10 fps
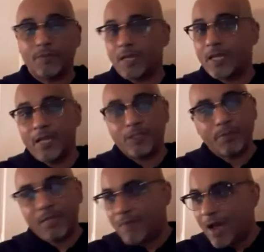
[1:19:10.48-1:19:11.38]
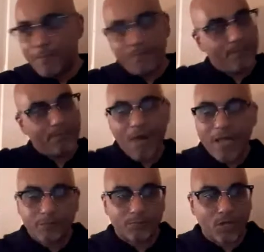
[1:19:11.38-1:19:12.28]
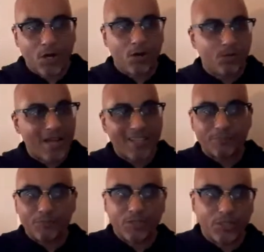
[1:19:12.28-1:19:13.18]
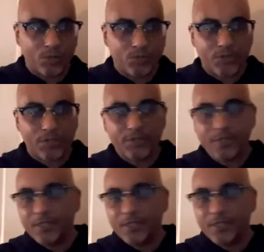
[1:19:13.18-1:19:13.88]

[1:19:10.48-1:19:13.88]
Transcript: I can't spend it. If I buy some gold, buy some silver,